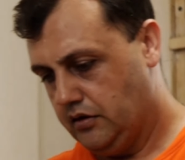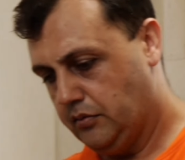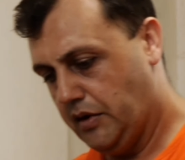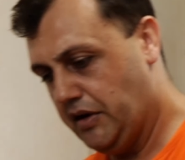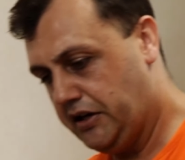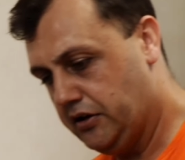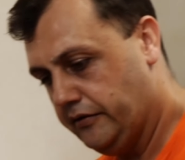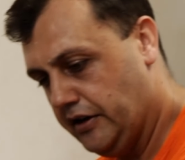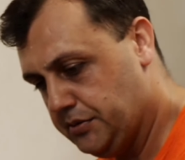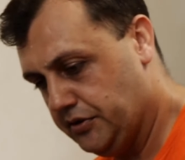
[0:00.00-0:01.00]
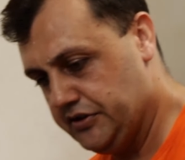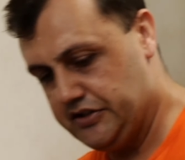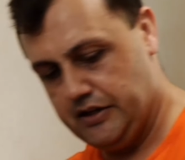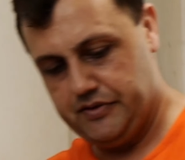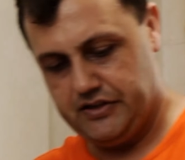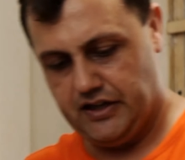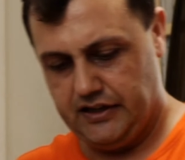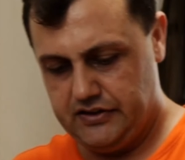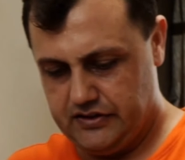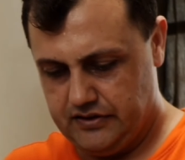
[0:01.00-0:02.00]
By making your vegetables the same
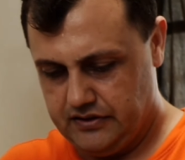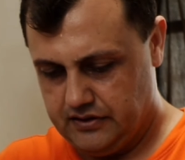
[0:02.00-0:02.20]
size,